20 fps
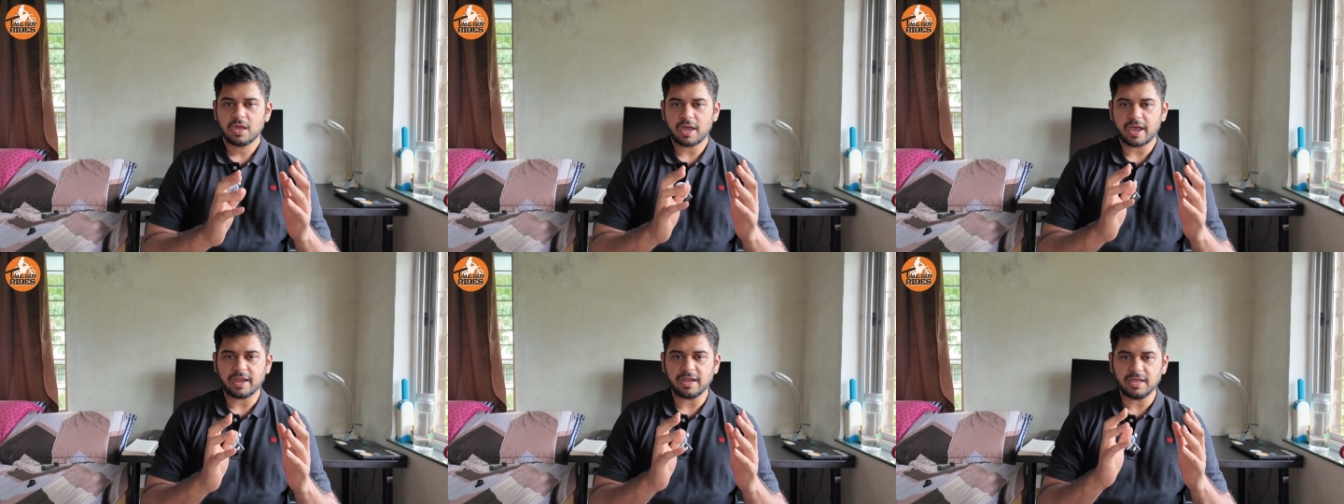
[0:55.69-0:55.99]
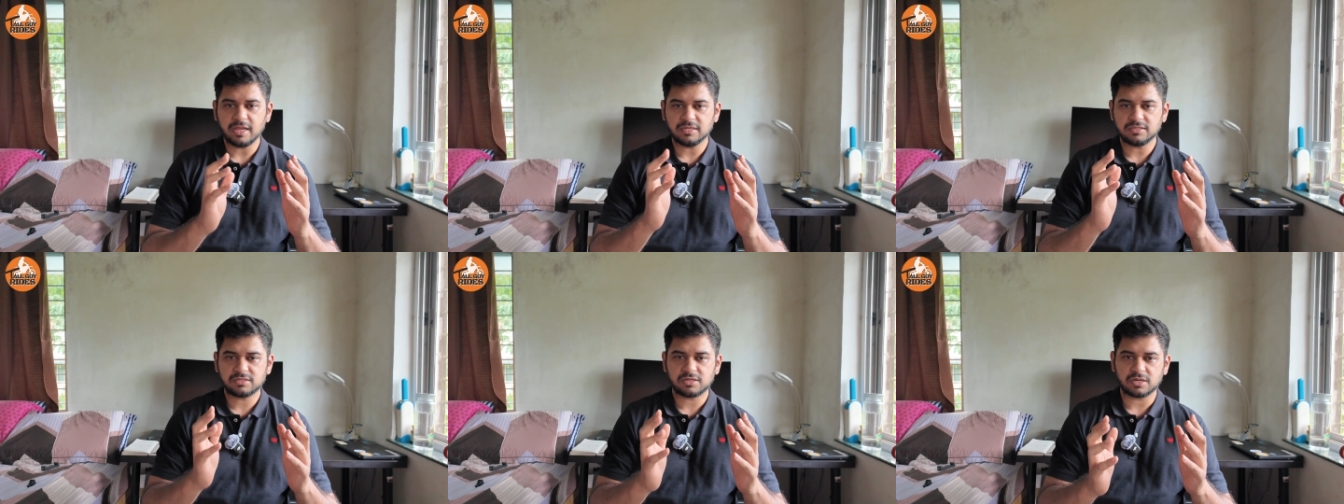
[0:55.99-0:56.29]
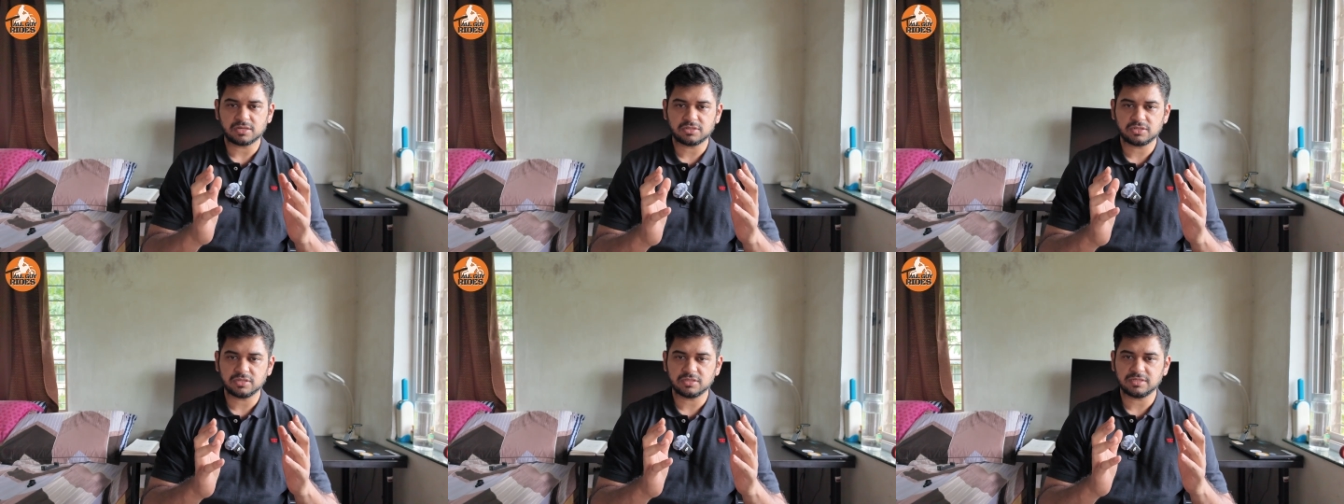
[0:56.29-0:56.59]
any
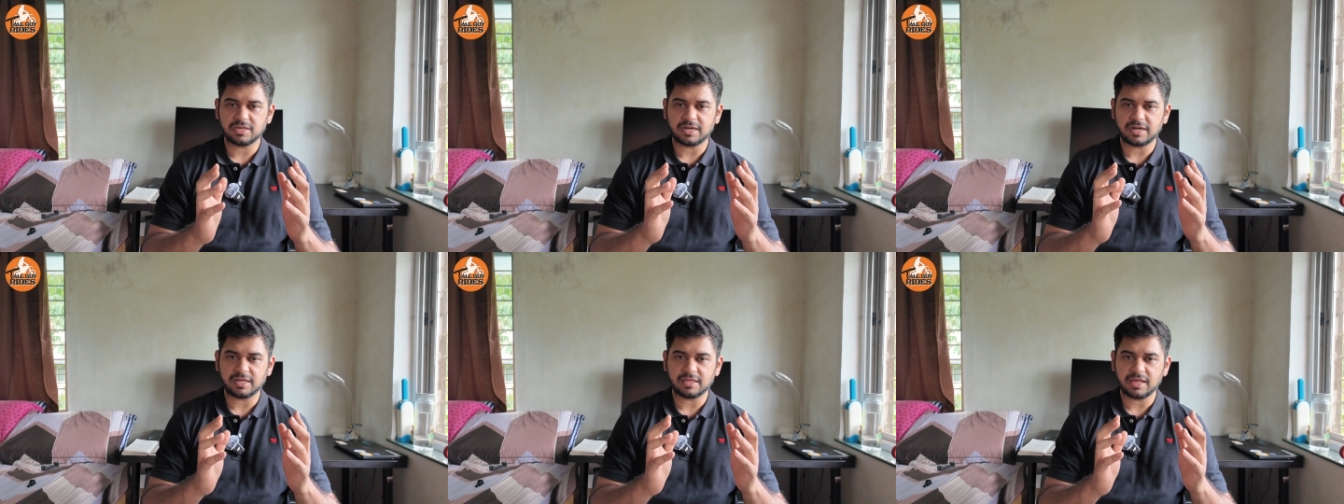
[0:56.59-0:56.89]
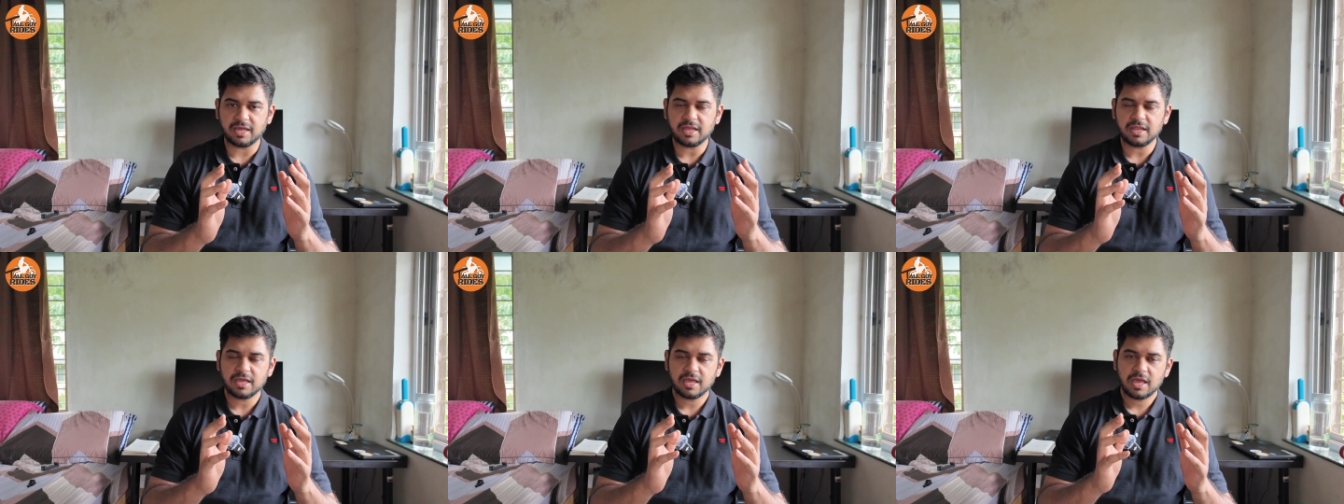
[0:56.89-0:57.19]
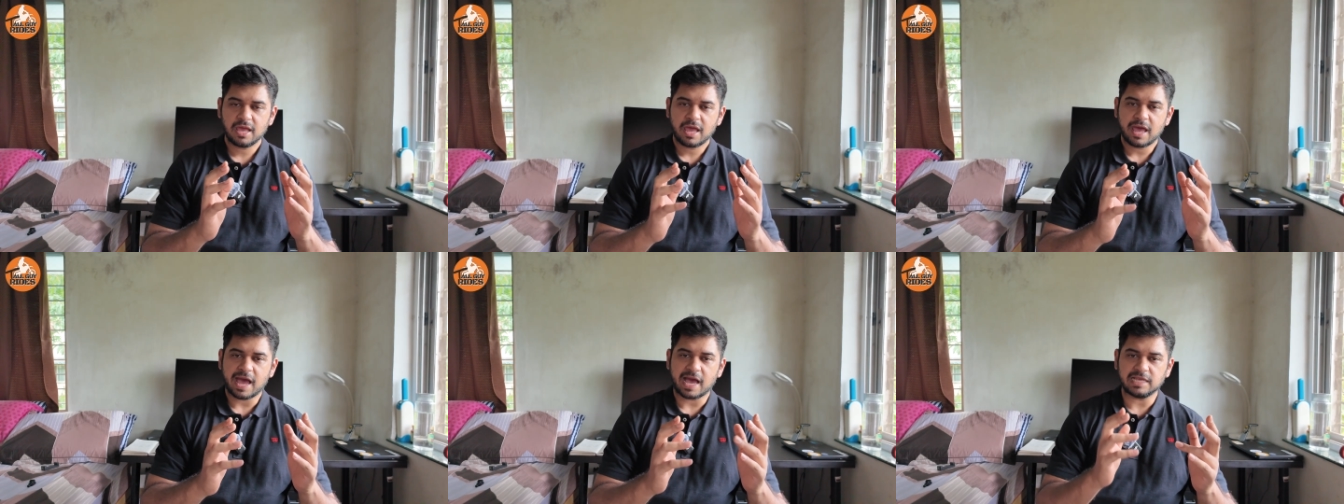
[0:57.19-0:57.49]
instructions that are there,
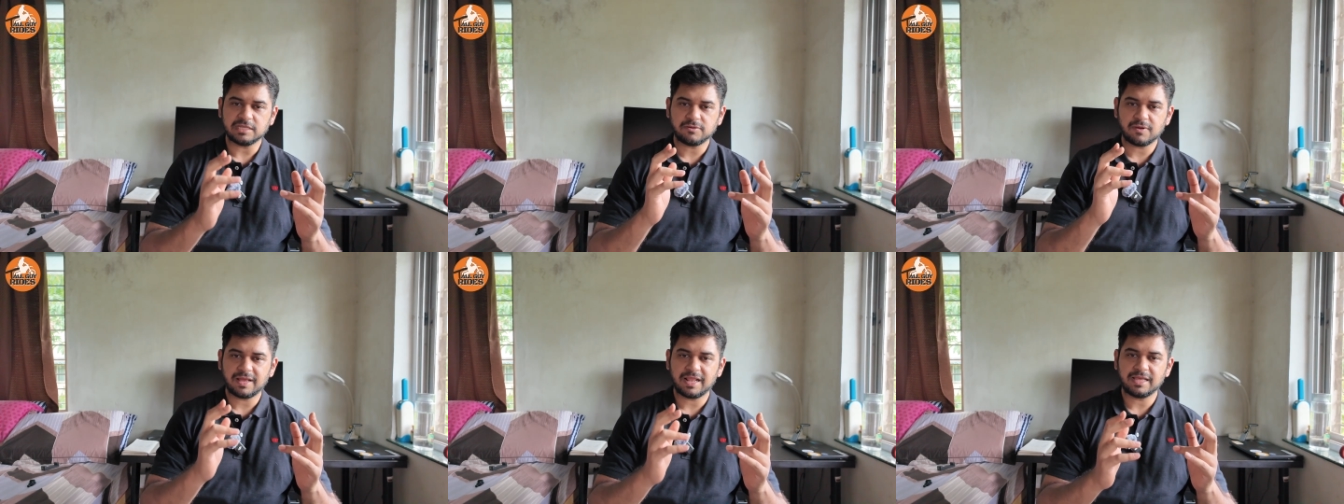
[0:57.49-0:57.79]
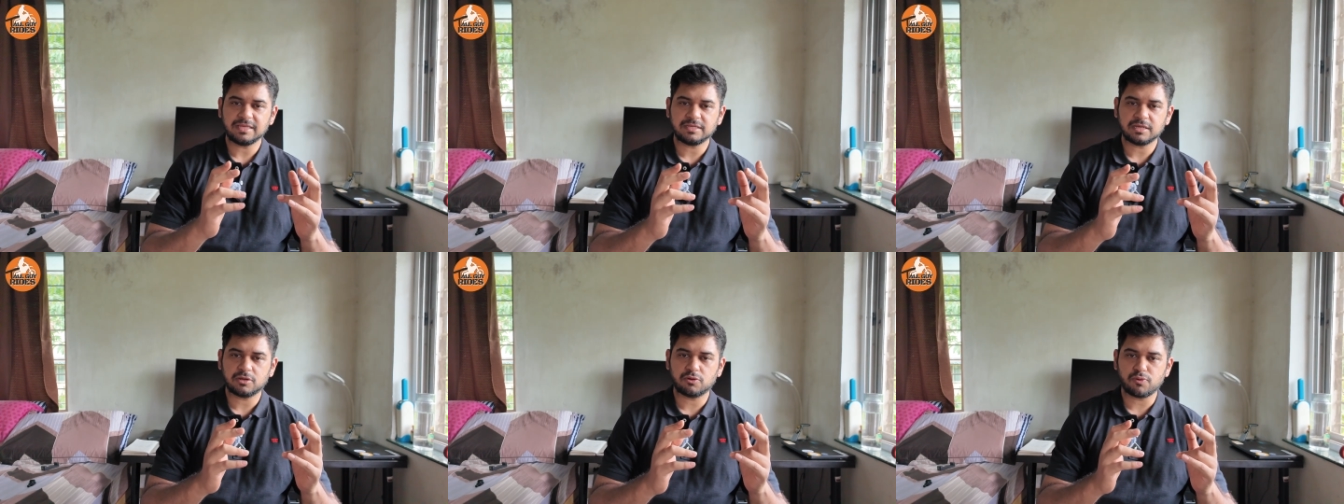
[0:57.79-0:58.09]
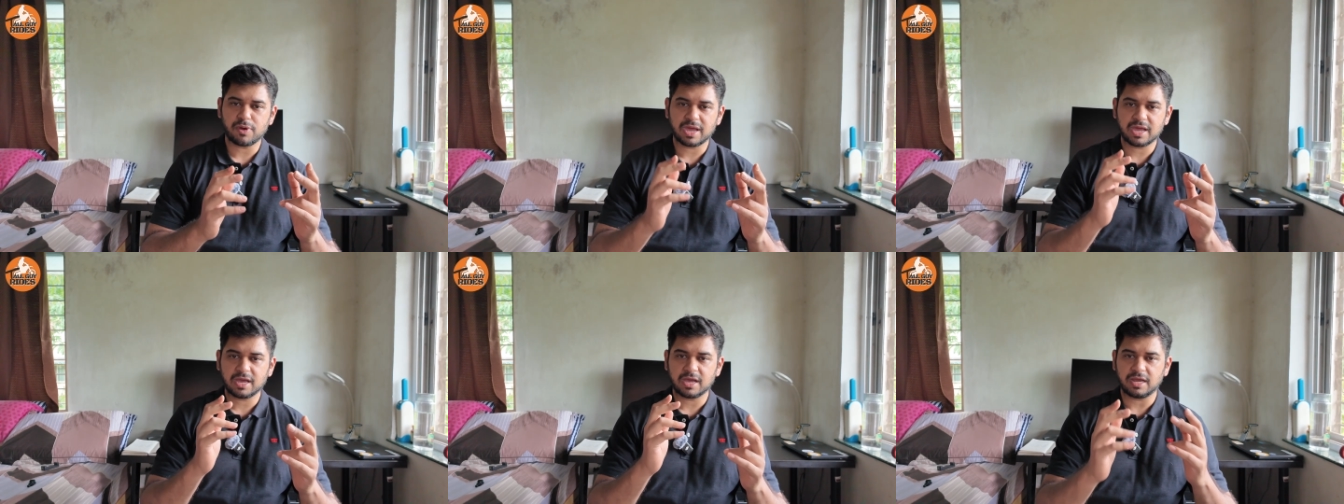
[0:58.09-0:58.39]
as well as a
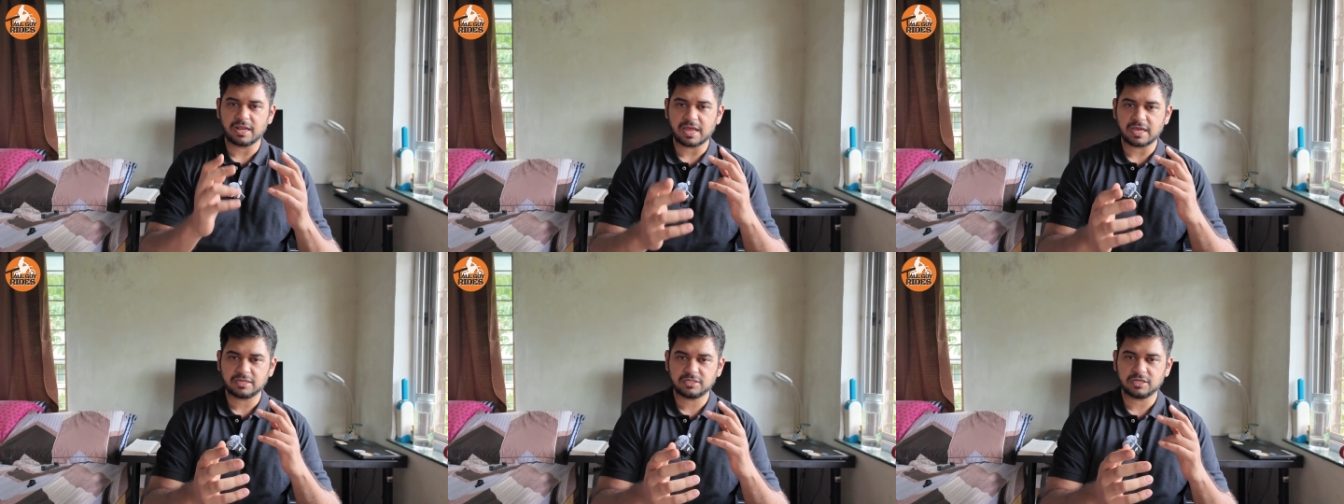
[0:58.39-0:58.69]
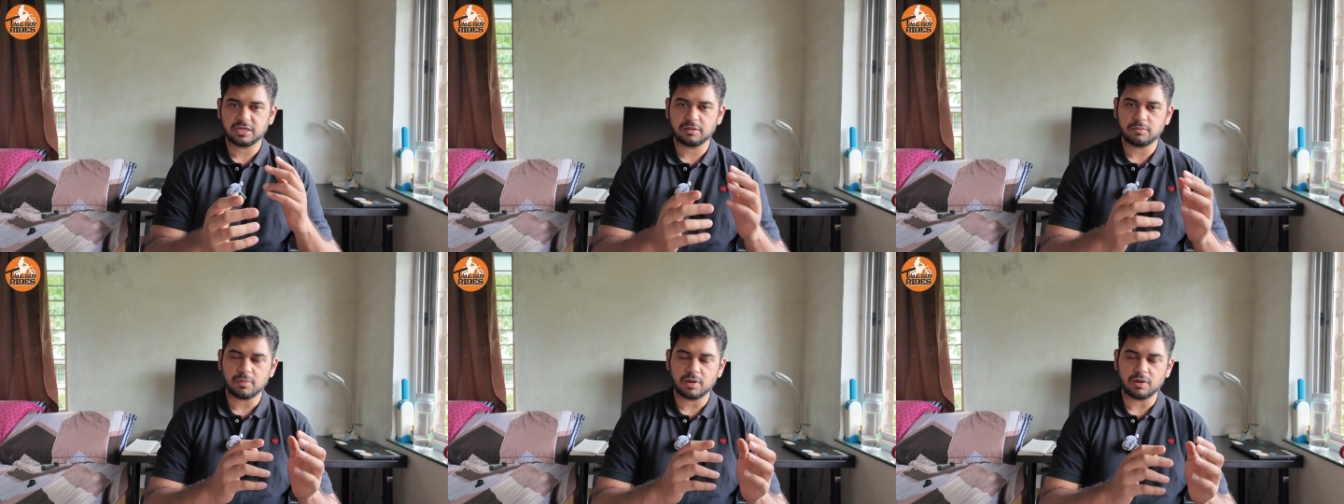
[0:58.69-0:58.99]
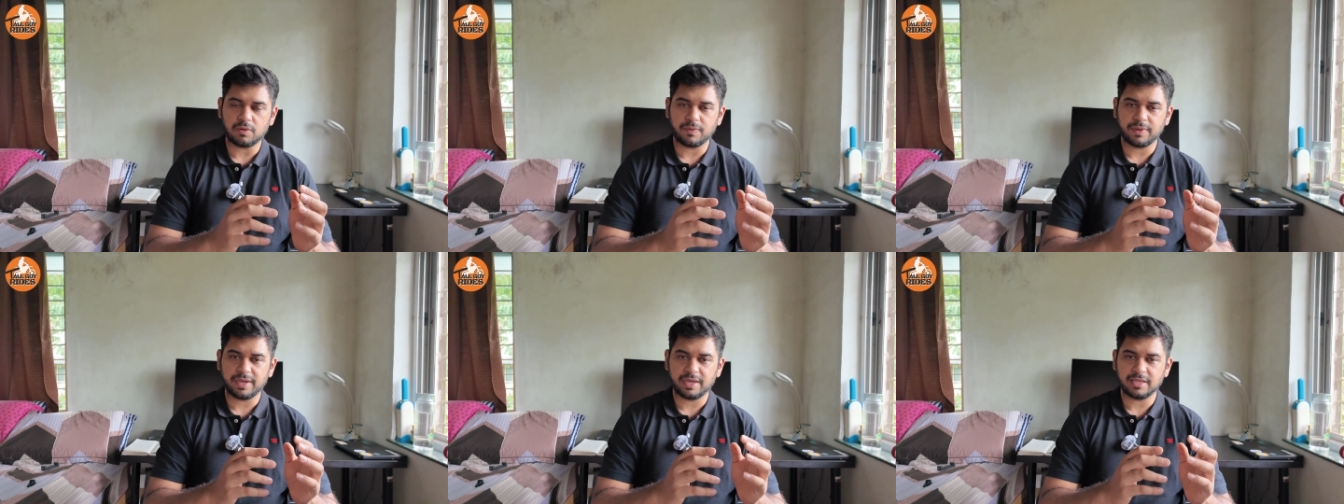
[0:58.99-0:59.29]
quick connection
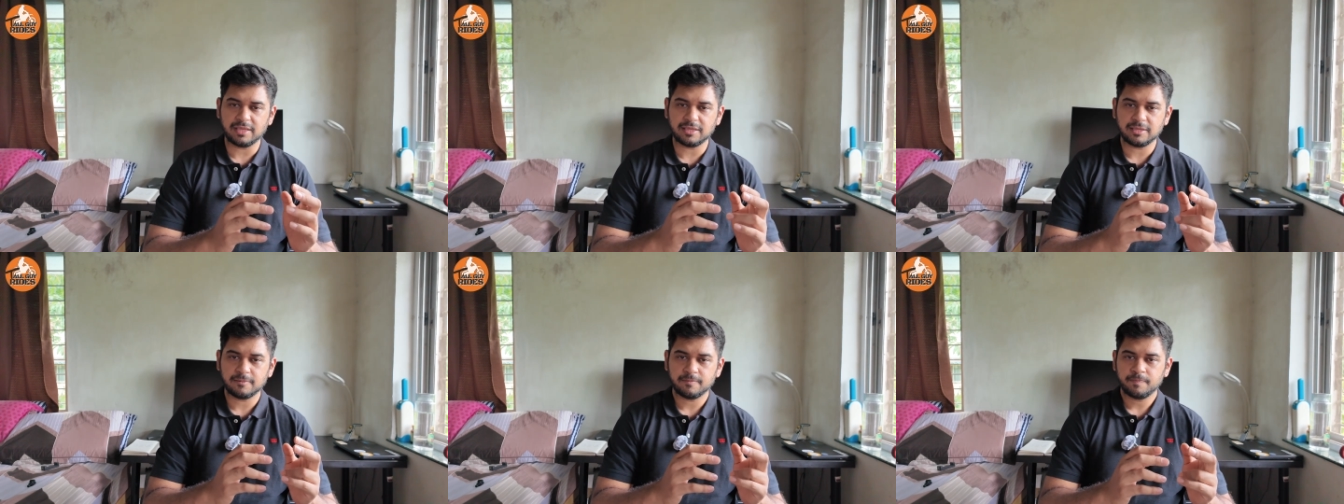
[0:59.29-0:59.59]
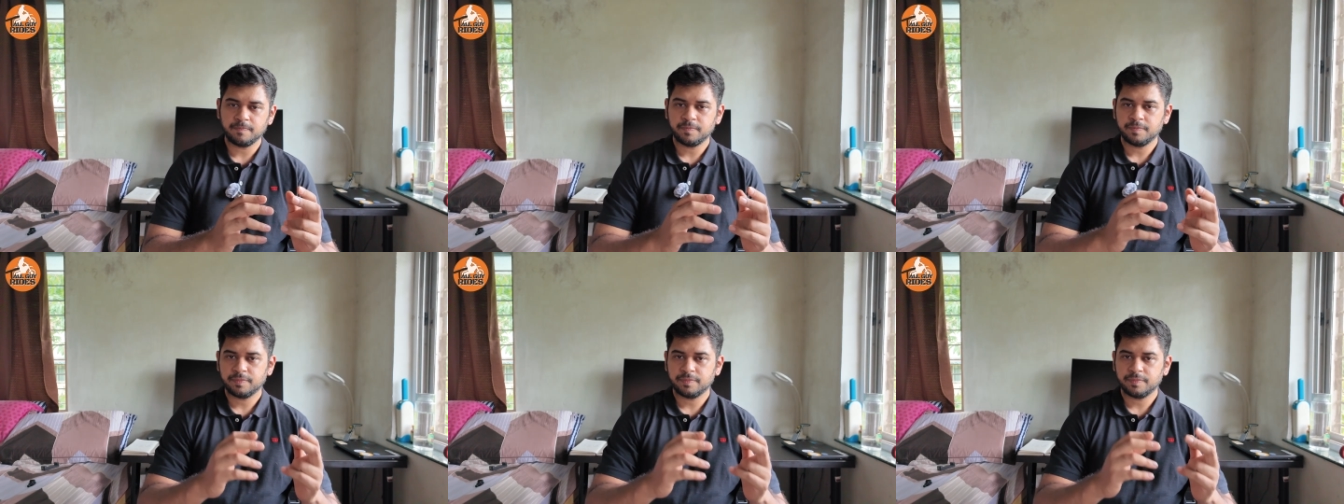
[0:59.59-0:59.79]
between